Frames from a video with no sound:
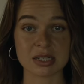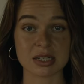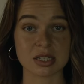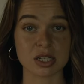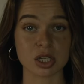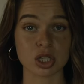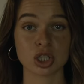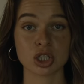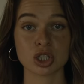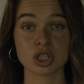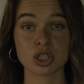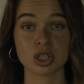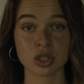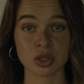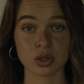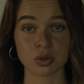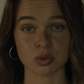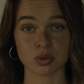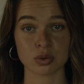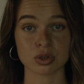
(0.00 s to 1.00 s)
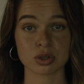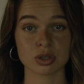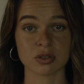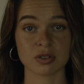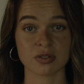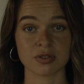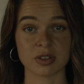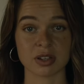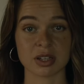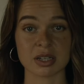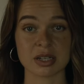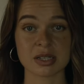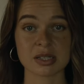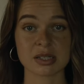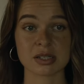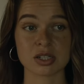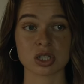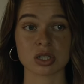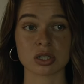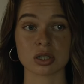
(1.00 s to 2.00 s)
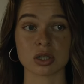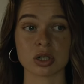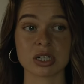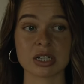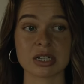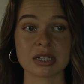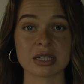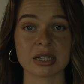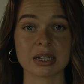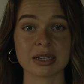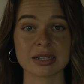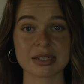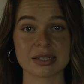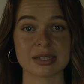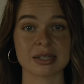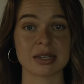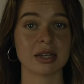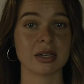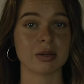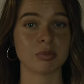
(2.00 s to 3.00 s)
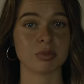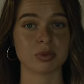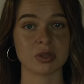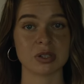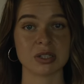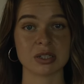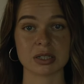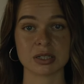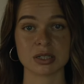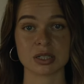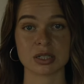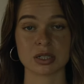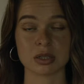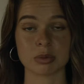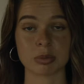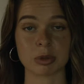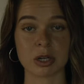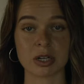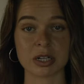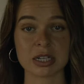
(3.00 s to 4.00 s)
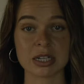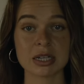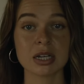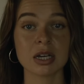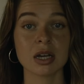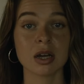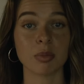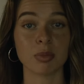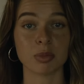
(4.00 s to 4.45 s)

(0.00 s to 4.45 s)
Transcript: is huge for this, just learning to like sit and breathe into your body.